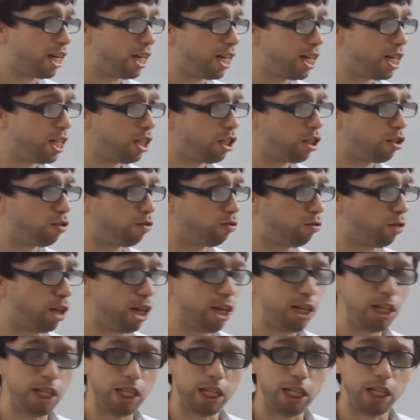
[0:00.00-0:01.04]
he's
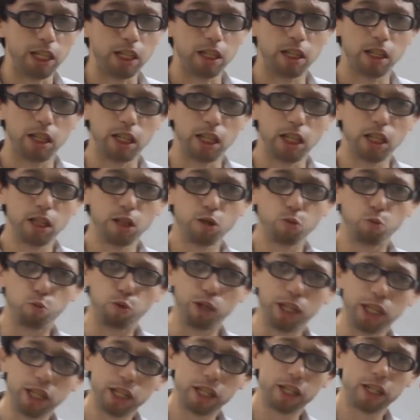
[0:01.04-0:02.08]
funny,
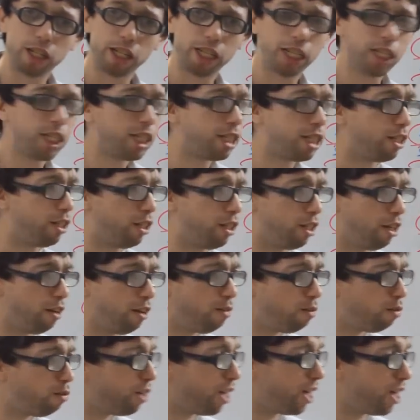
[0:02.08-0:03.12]
he's weird, he's
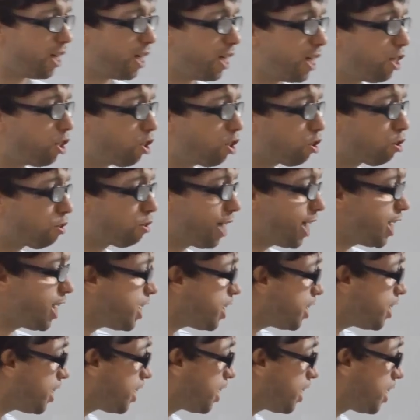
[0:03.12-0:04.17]
different, he's
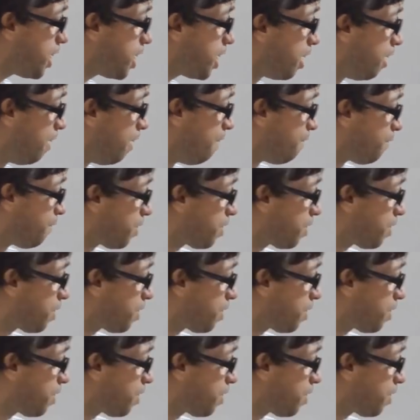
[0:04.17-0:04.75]
crazy,